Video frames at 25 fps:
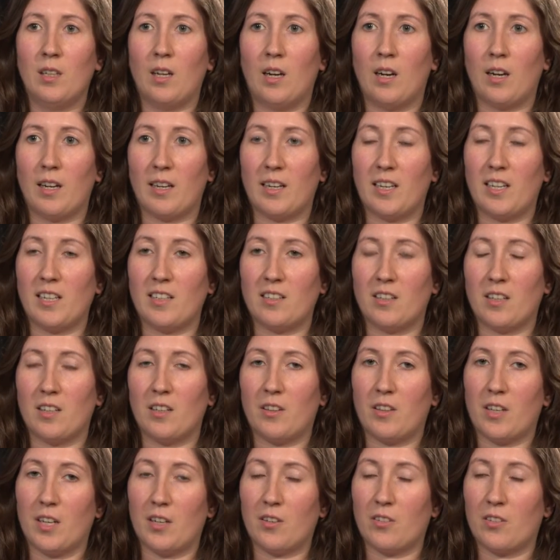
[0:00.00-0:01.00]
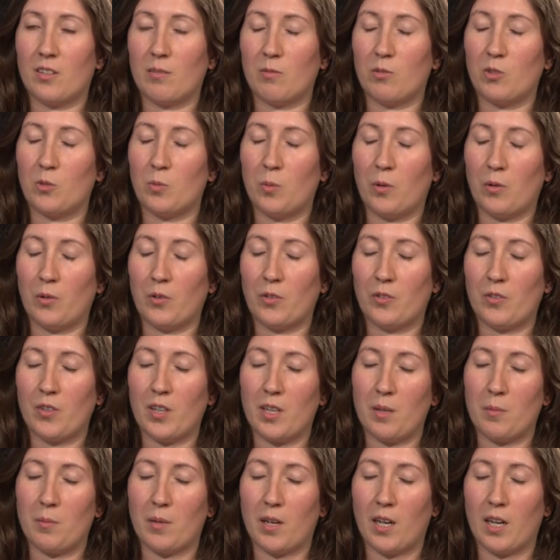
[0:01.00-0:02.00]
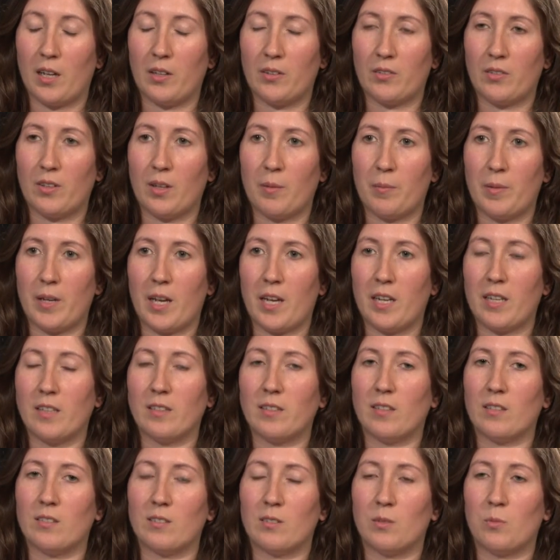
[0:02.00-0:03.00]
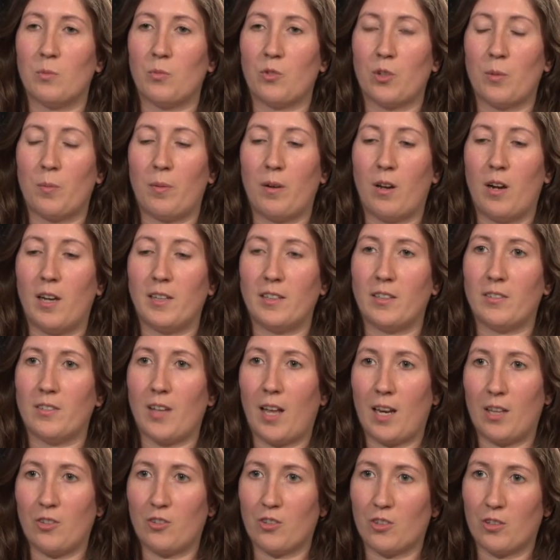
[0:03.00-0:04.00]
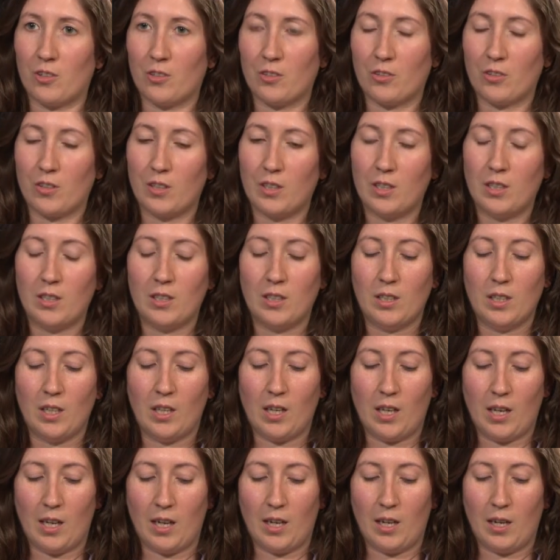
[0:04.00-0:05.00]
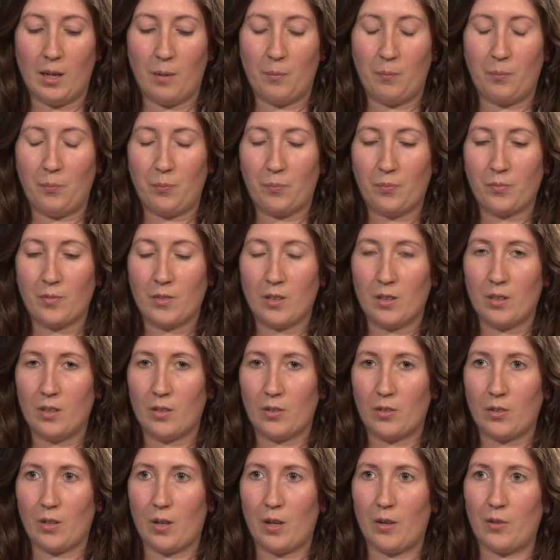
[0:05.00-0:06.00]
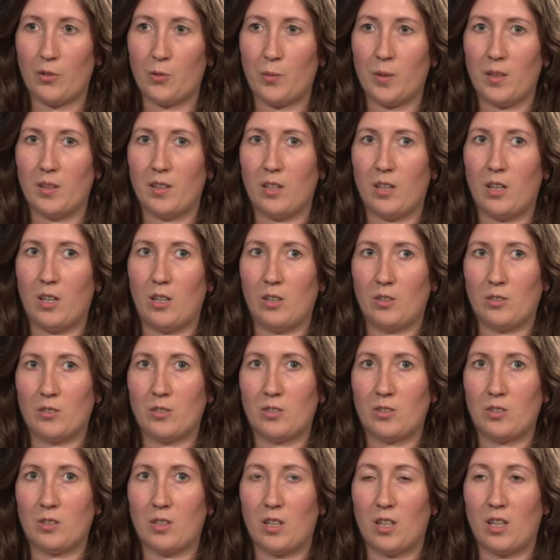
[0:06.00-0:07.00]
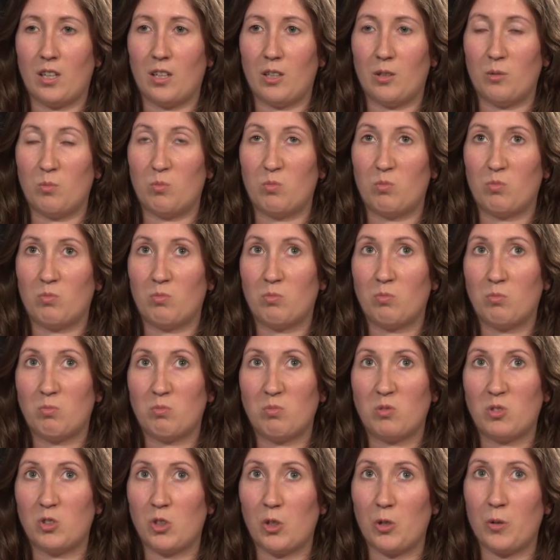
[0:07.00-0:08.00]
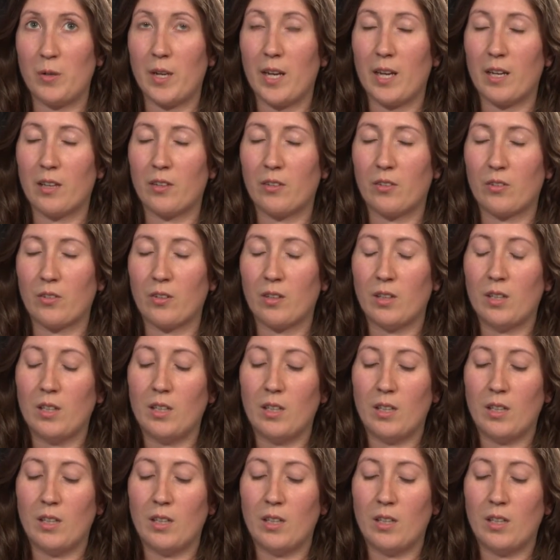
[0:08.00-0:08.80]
lead the incident response team at BAE Systems Applied Intelligence. So I've spent the last 2 years